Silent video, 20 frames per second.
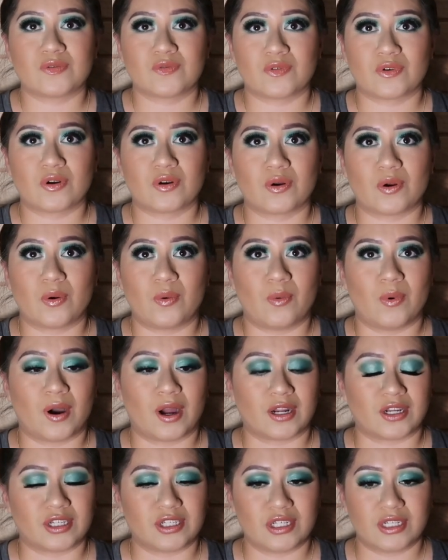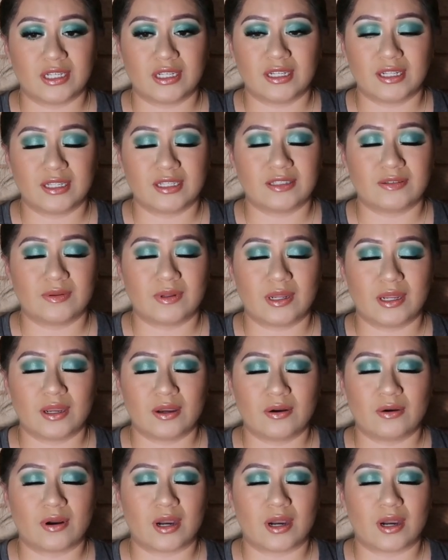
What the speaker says: for watching this video.